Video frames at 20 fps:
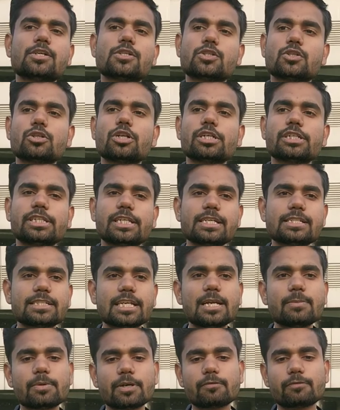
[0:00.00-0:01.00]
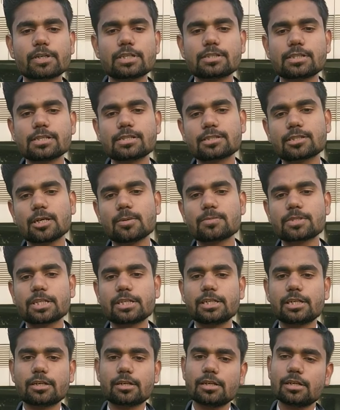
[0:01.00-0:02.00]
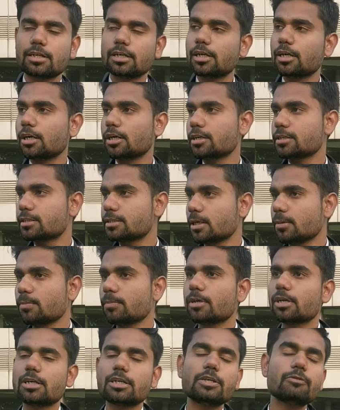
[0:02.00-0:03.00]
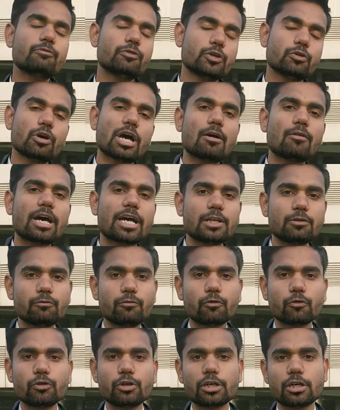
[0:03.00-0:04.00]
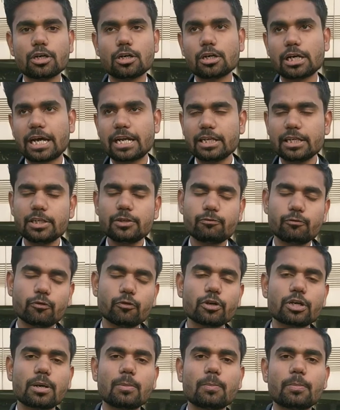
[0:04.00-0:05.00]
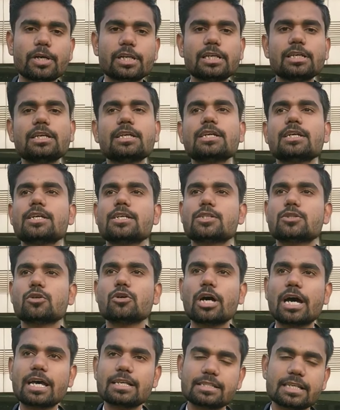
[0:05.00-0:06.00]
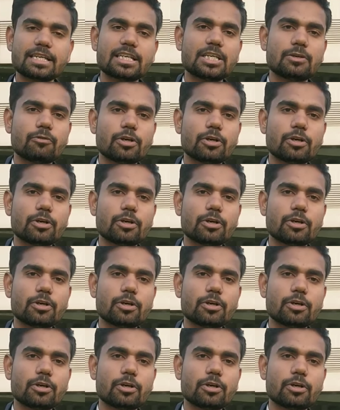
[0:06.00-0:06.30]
So the taste and preferences comes under if you have any food company. So as I